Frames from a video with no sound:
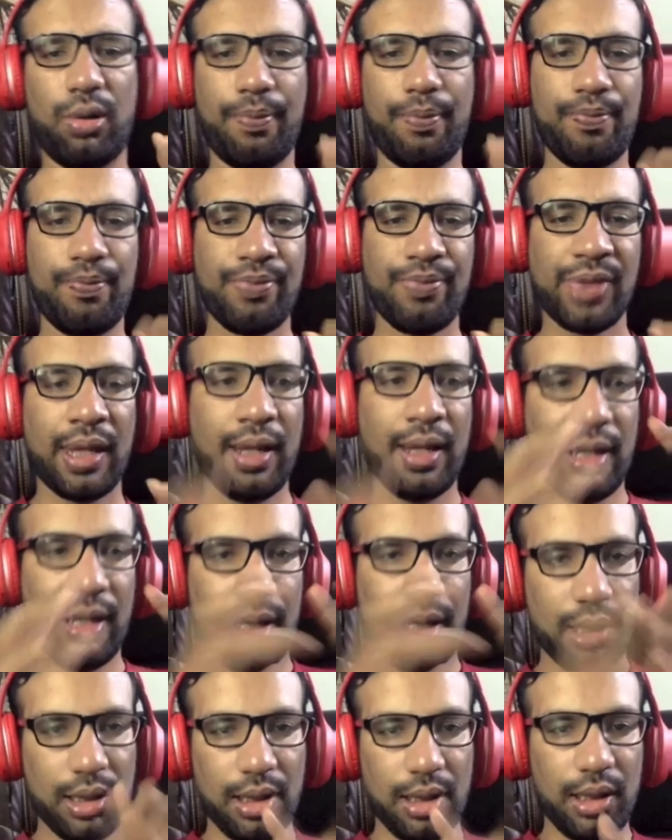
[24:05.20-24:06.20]
So
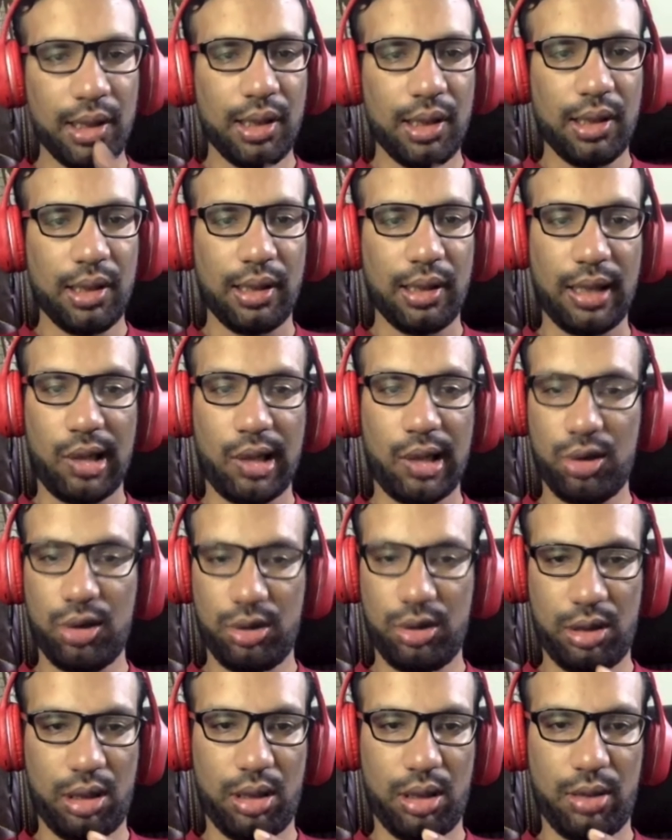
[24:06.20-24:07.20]

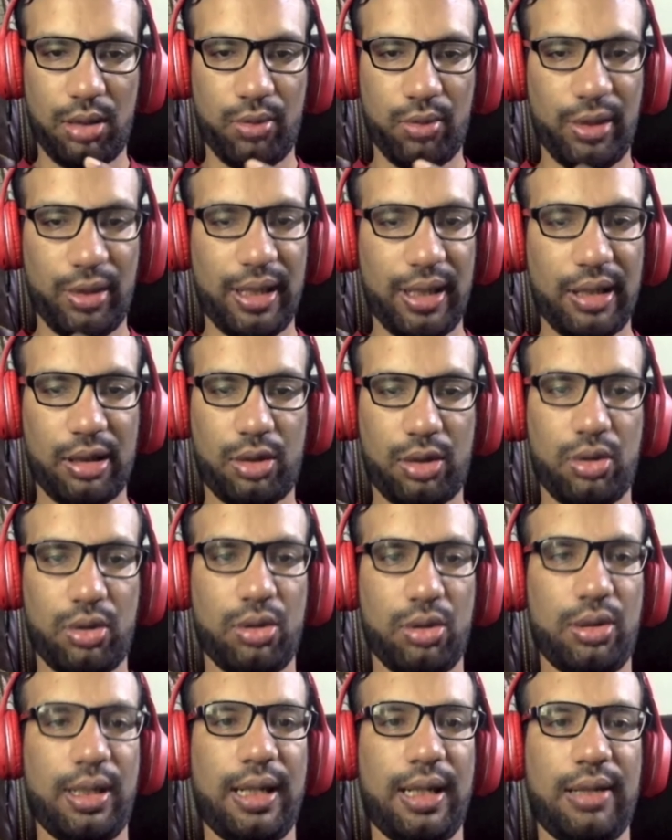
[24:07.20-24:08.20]
now we
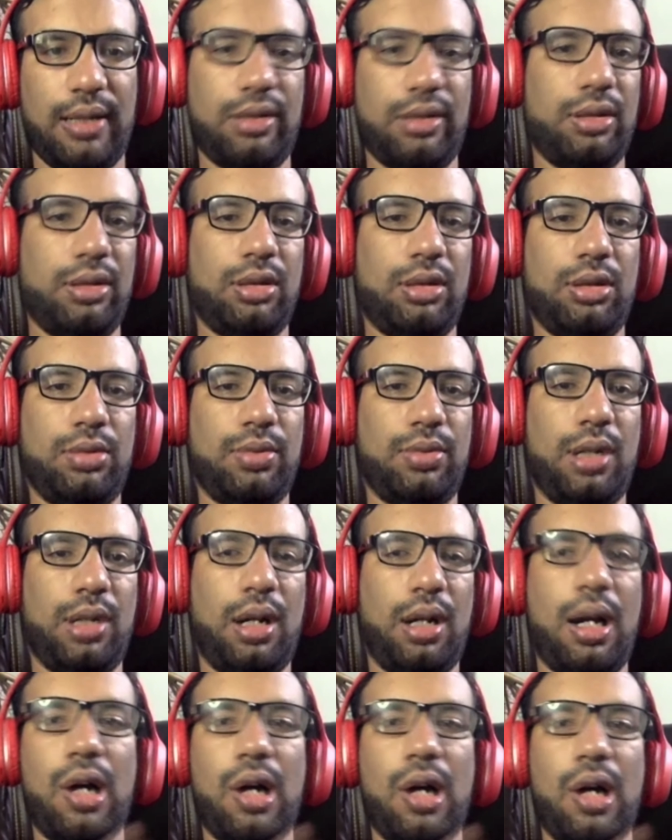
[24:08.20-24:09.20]
understood that
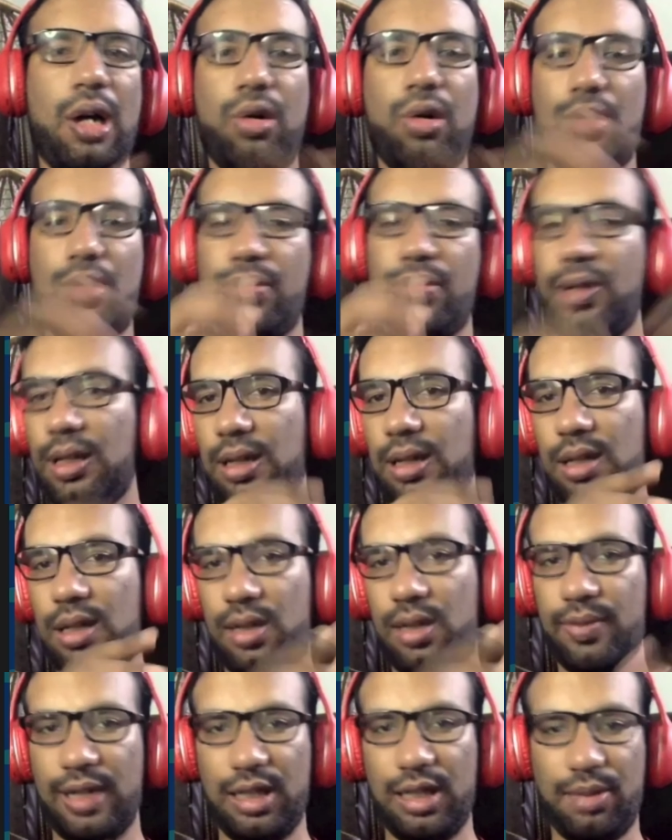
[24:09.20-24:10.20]
how different
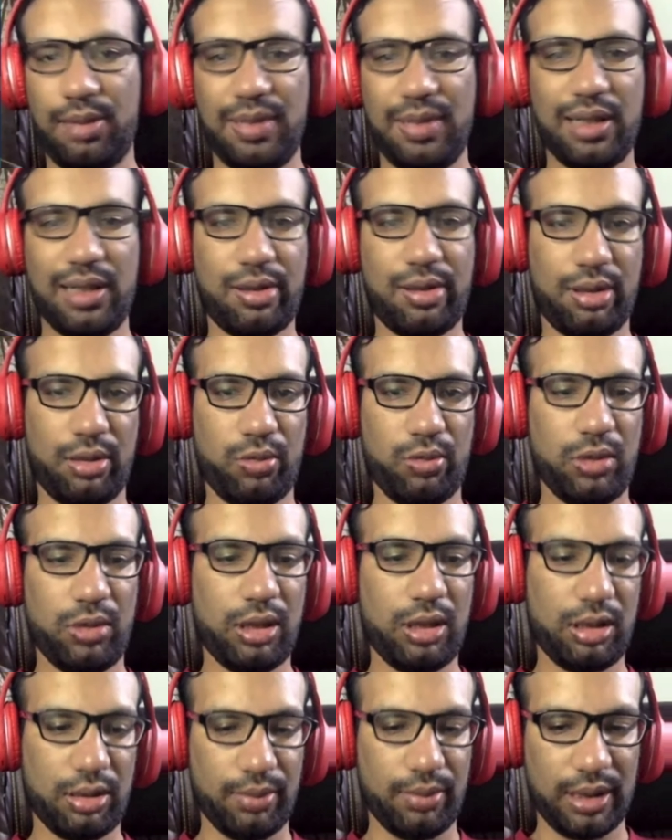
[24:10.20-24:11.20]
kind of animations
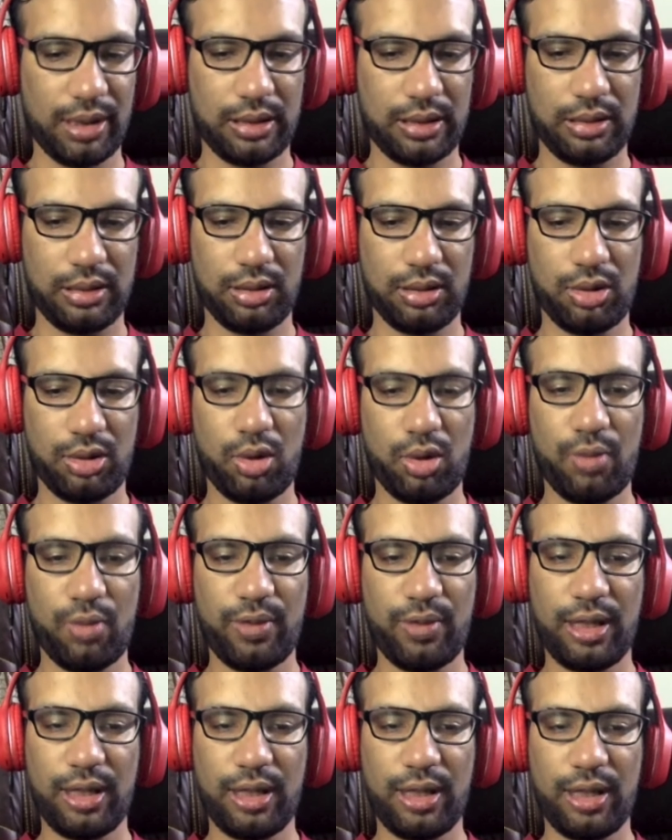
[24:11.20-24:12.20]
work, but so
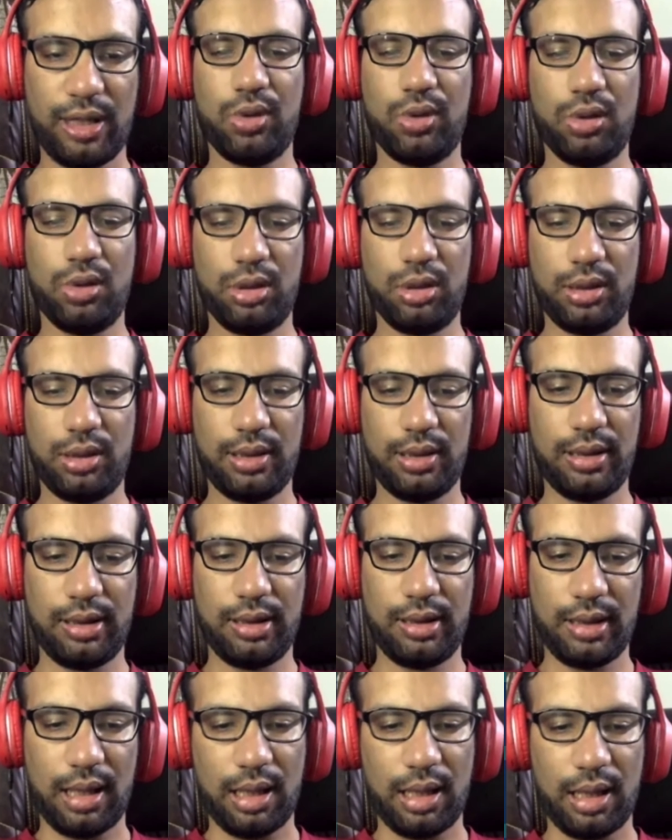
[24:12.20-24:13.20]
far we have
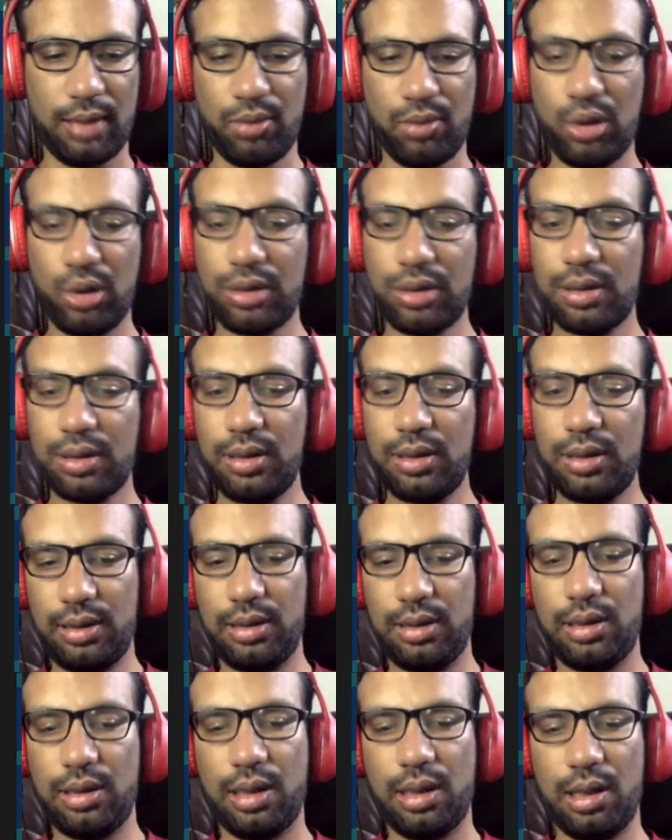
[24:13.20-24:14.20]
only or
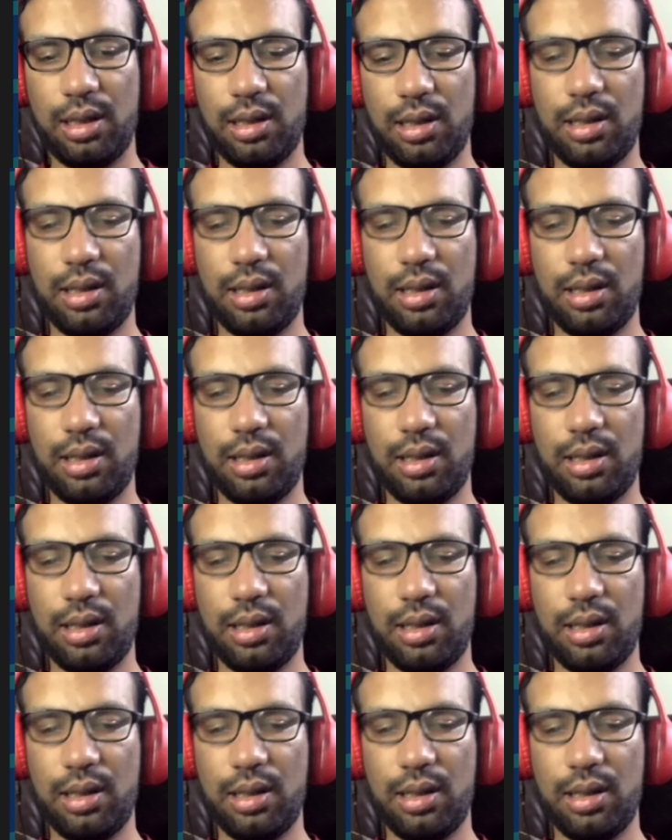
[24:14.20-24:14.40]
mostly